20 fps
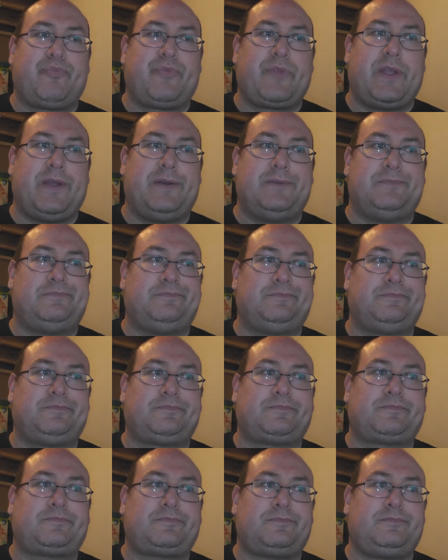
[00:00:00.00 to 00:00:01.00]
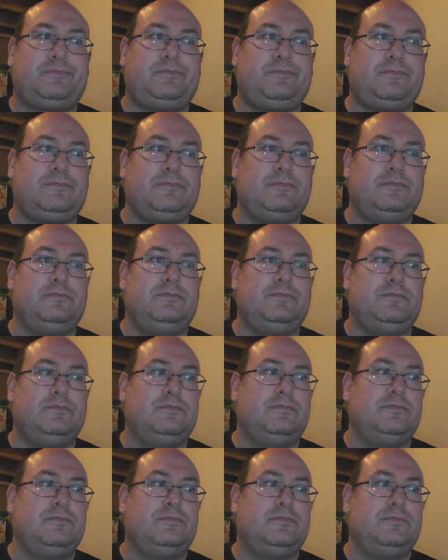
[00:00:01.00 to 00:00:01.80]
[no speech]